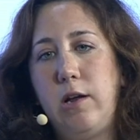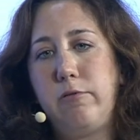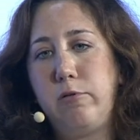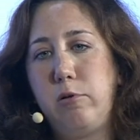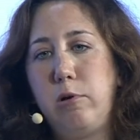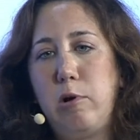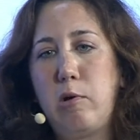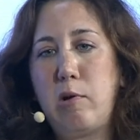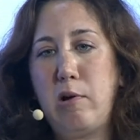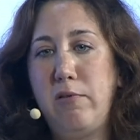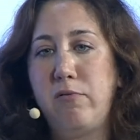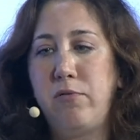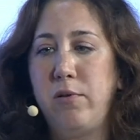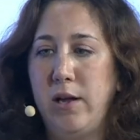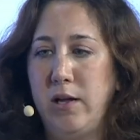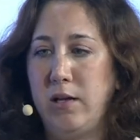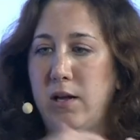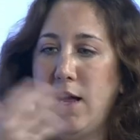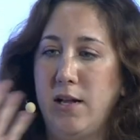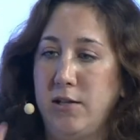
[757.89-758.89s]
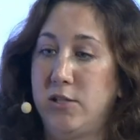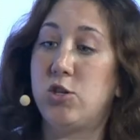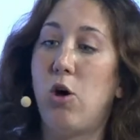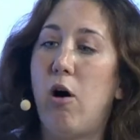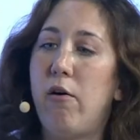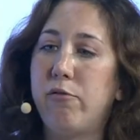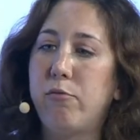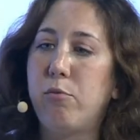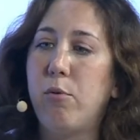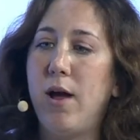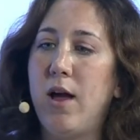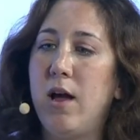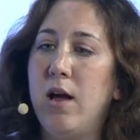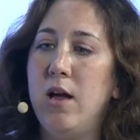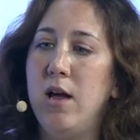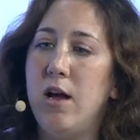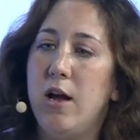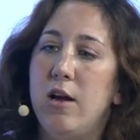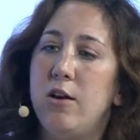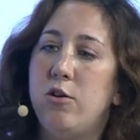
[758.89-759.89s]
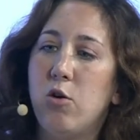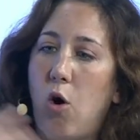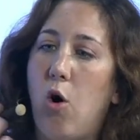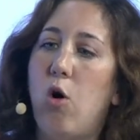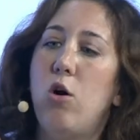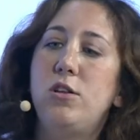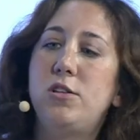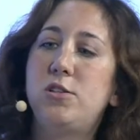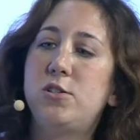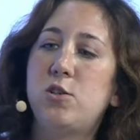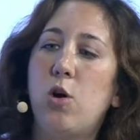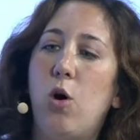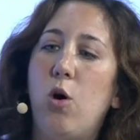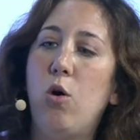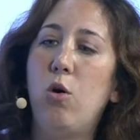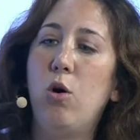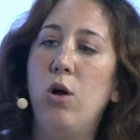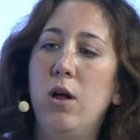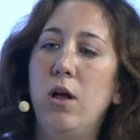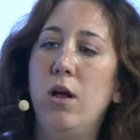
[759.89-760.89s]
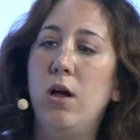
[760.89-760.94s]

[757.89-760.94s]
if you look at software, it also